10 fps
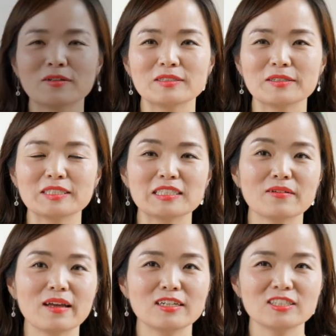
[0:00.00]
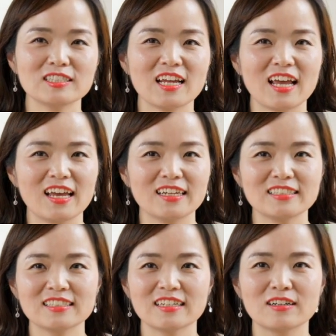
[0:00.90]
the Stop Asian
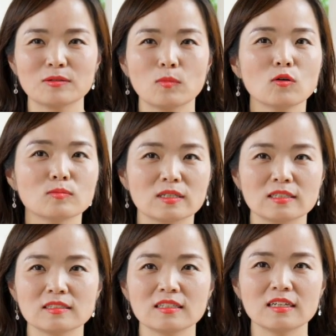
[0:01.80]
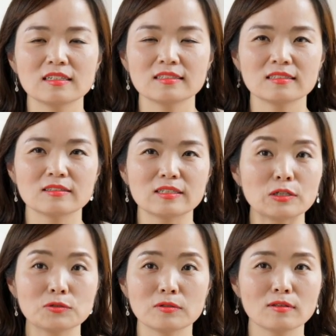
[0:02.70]
Hate movement is a
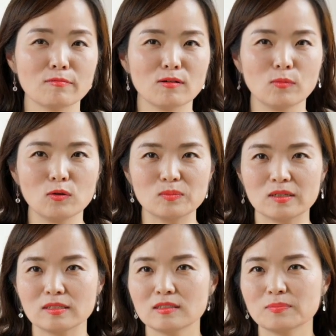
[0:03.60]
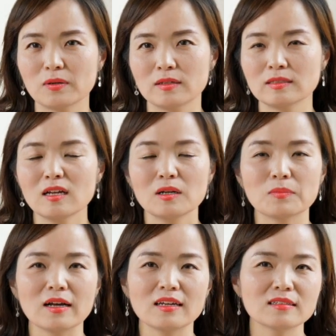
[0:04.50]
national level movement, but
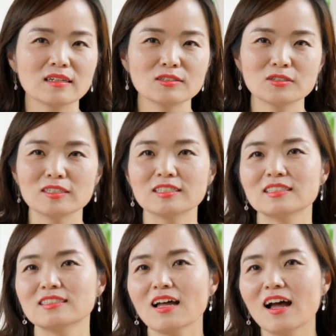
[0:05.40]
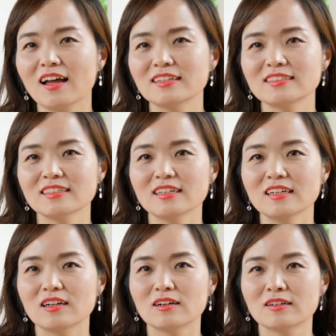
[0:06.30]
my intention is not
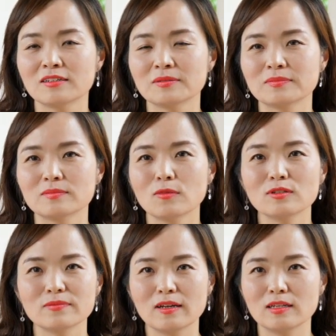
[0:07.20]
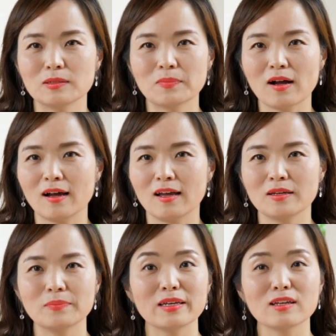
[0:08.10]
motivated
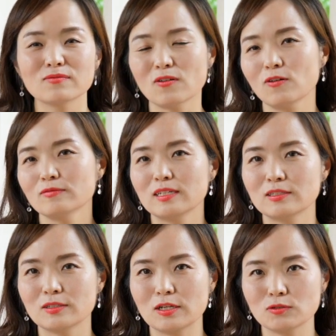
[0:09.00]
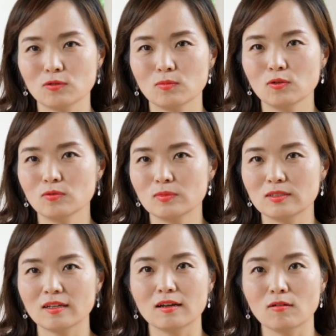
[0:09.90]
by being involved in the national
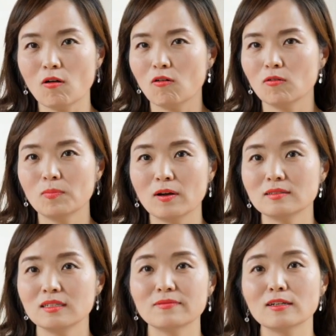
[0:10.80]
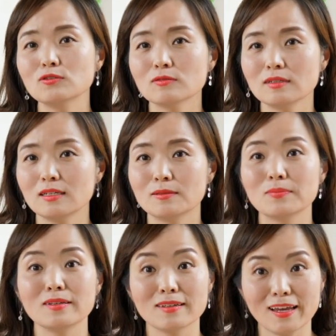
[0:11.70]
movement at all, but eventually
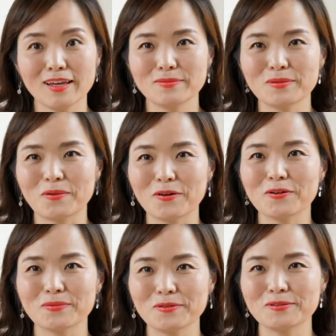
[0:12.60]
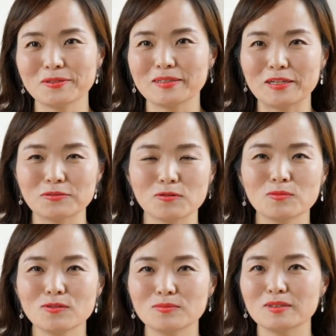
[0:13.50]
it became the part of those national
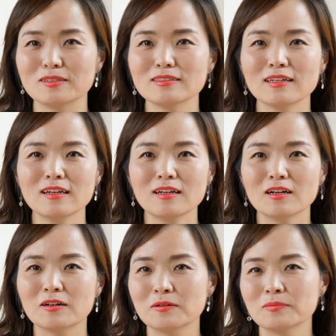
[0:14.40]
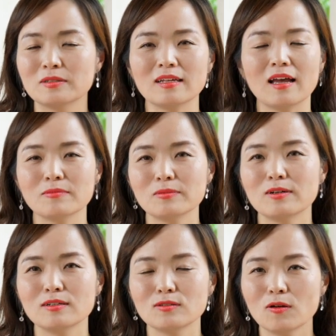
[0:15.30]
movement. But
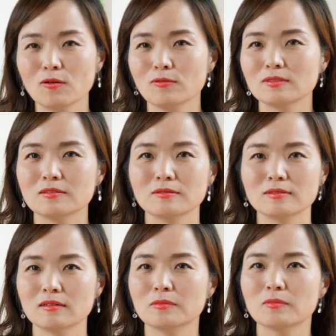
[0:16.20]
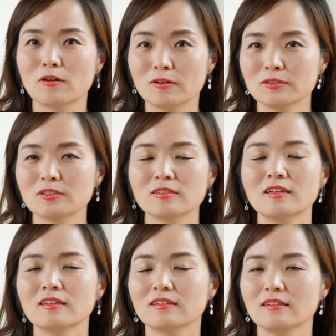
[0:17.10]
everybody knows the march,
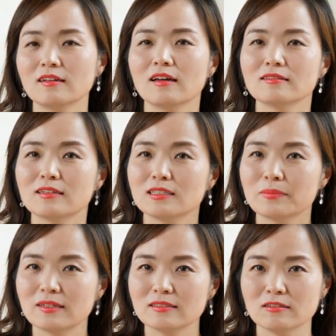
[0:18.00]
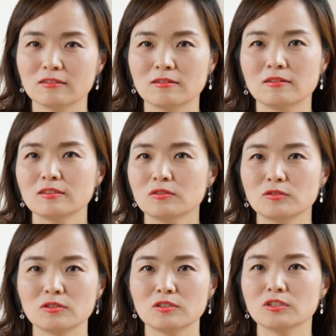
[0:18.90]
the Atlanta massacres,
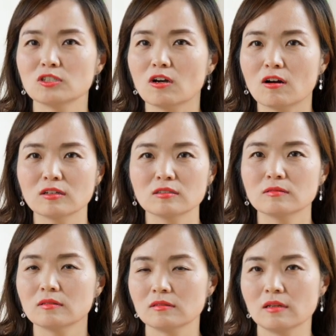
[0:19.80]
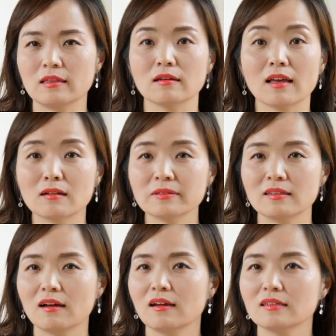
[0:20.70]
just shocked and
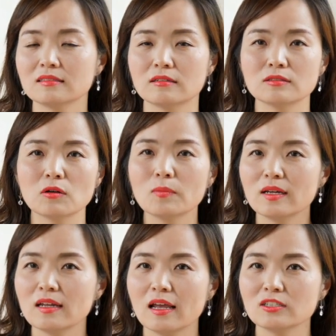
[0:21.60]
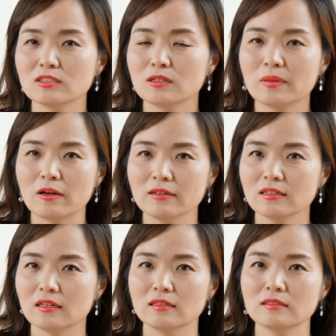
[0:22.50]
galvanized so many Asian
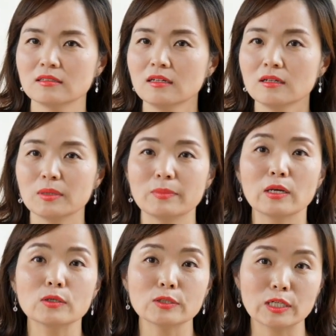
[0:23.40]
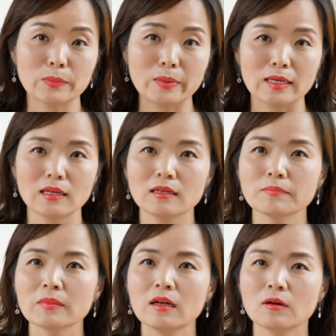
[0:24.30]
Americans, maybe including me.
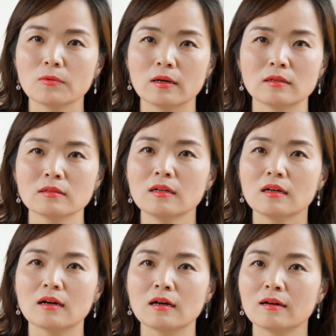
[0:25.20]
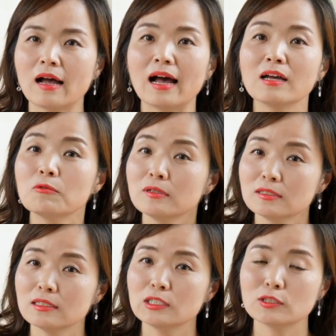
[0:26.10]
Well, I
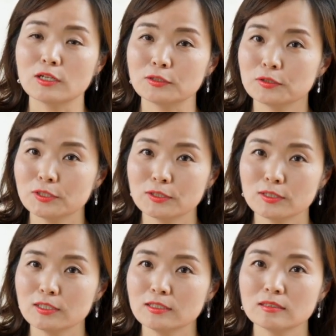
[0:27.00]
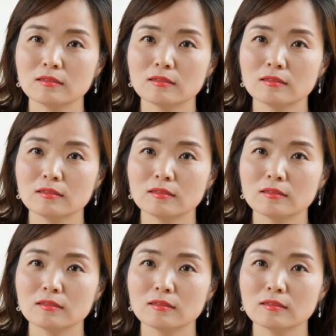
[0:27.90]
was an international student